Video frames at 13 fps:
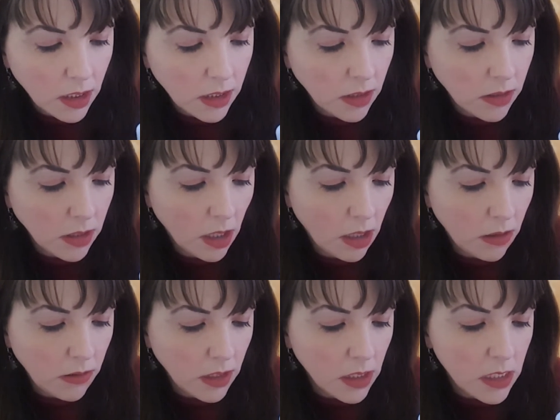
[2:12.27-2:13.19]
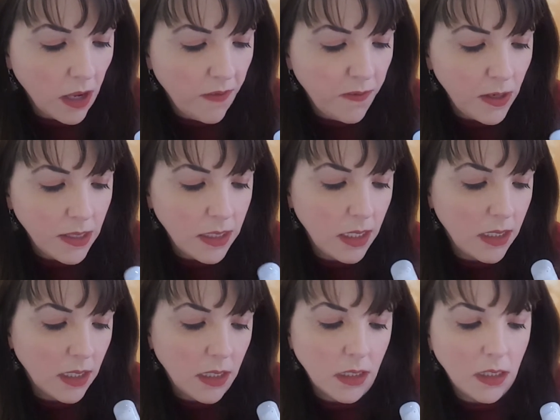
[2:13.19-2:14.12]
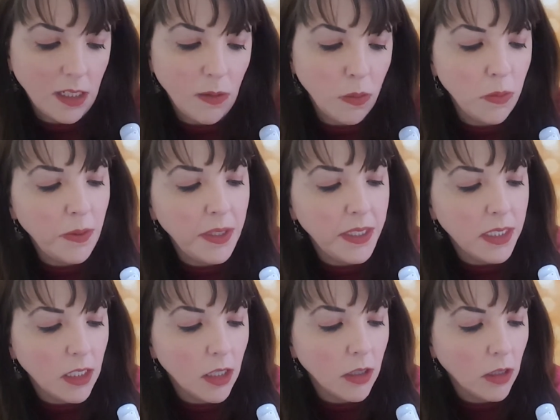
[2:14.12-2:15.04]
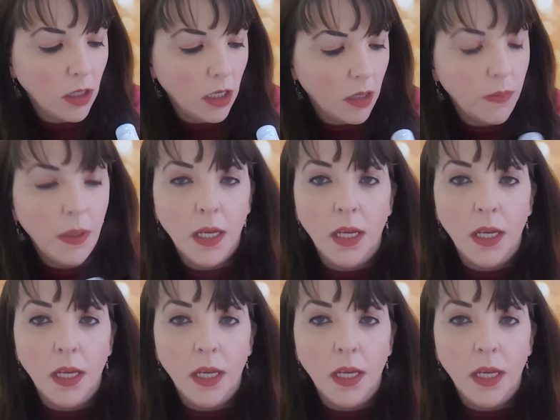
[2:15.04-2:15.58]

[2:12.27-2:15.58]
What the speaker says: tutorials, visit debenhams.com.